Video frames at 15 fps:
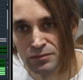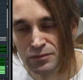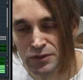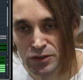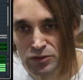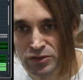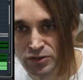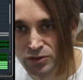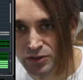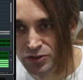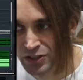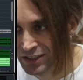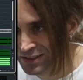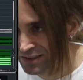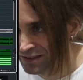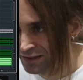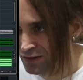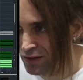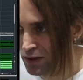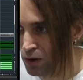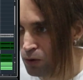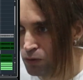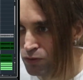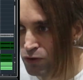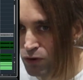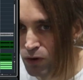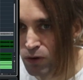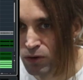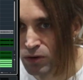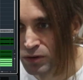use to adjust the
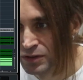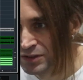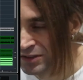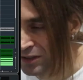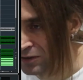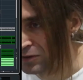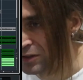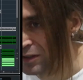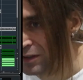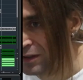overall sound